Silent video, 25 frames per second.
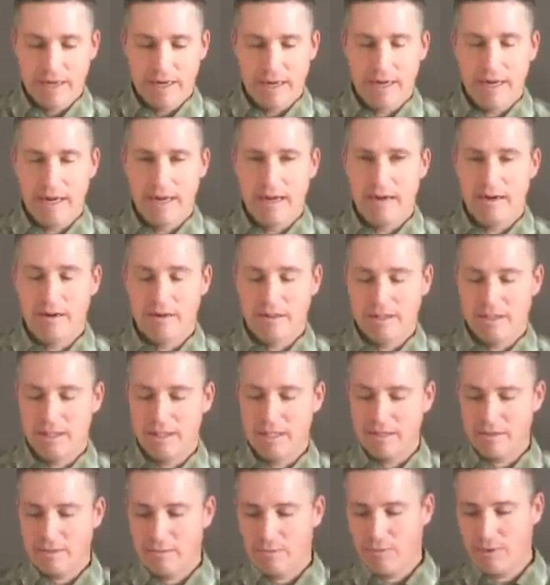Now, to
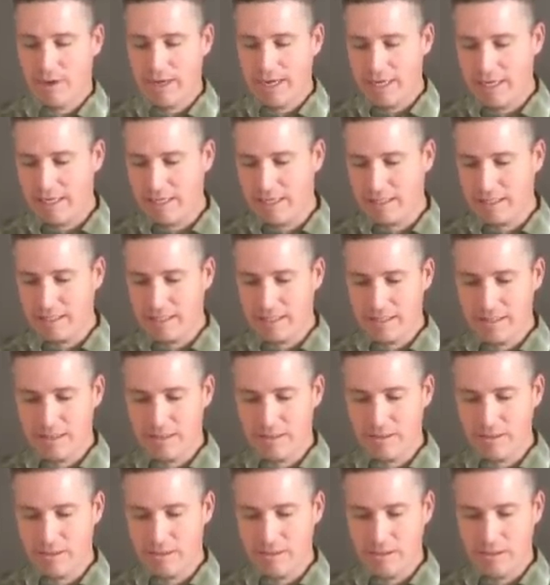get right
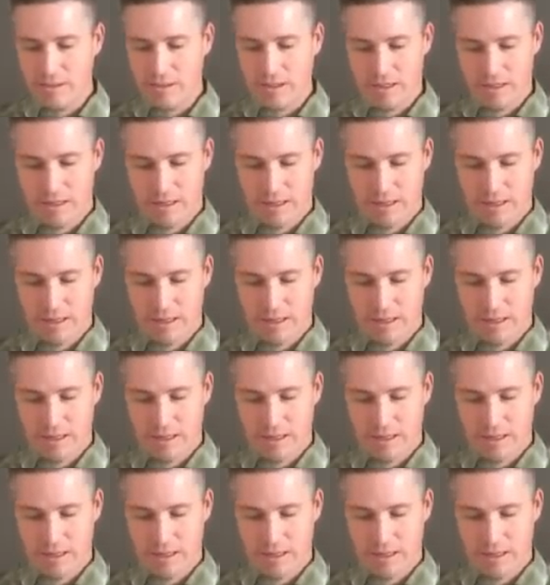into